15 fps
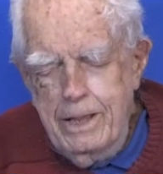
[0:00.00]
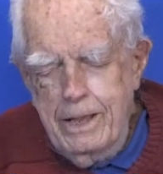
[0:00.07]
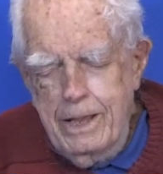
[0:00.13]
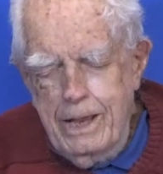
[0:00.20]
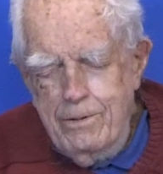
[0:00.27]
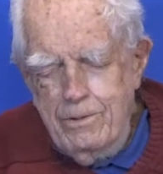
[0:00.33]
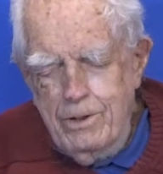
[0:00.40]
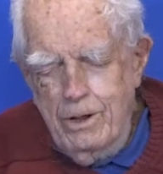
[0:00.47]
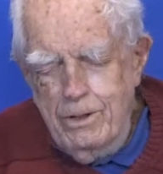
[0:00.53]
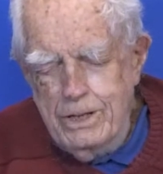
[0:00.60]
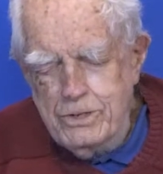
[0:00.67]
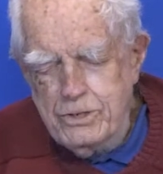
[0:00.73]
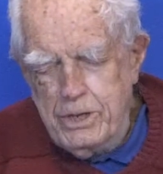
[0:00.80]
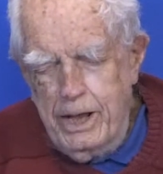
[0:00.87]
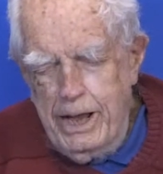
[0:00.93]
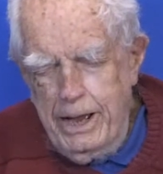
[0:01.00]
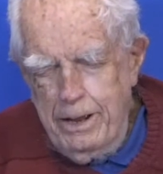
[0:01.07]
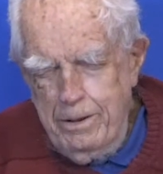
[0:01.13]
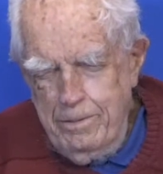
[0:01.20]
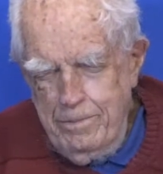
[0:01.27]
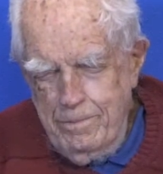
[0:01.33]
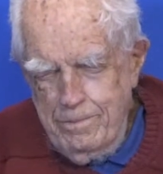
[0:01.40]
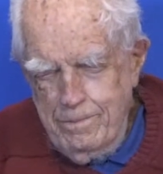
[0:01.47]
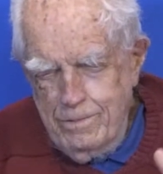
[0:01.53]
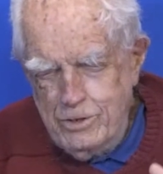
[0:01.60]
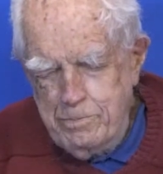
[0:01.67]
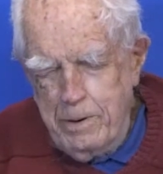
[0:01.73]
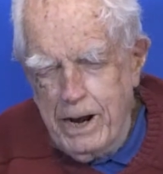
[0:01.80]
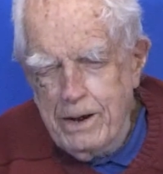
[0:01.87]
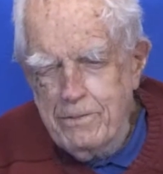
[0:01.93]
even though this guy was
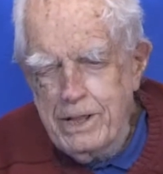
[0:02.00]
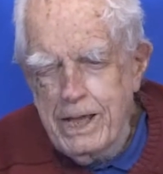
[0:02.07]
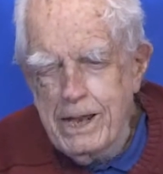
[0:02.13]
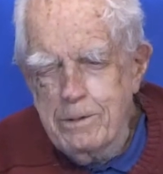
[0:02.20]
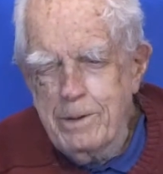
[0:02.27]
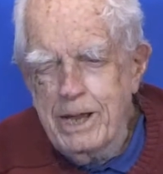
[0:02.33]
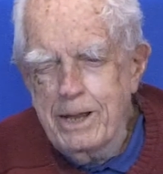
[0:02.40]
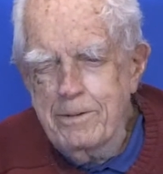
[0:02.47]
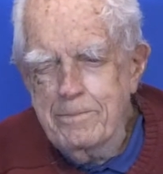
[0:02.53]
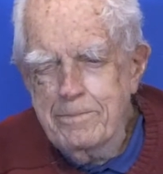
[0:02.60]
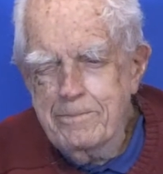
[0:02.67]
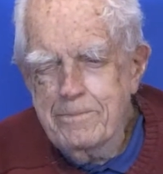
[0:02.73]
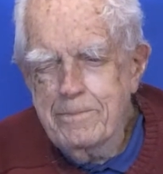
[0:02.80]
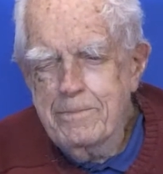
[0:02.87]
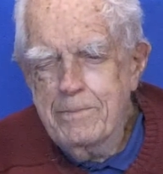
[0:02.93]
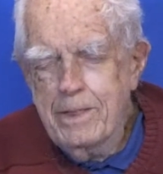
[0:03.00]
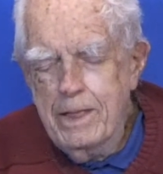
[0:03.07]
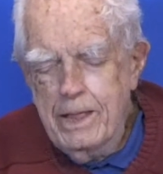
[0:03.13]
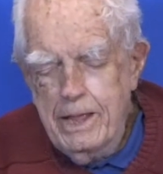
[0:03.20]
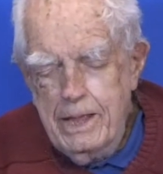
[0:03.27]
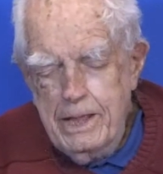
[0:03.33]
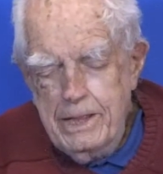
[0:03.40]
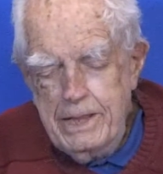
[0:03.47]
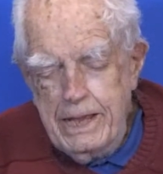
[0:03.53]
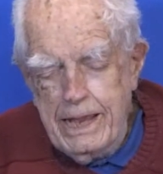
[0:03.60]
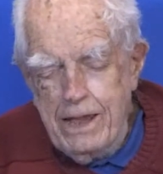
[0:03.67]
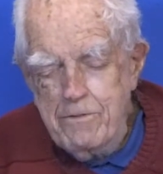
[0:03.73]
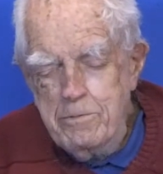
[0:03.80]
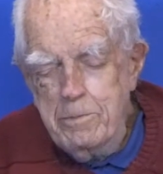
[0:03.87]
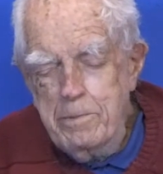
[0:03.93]
part of the enemy, they
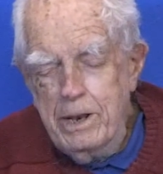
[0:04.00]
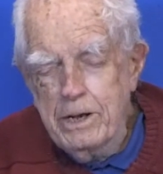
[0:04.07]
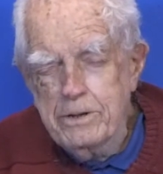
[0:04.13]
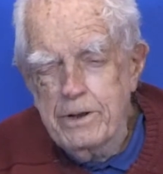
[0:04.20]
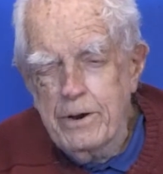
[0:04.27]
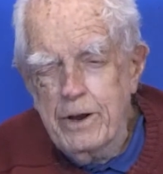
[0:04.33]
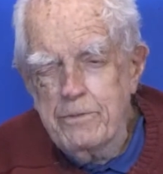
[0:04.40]
gave him a military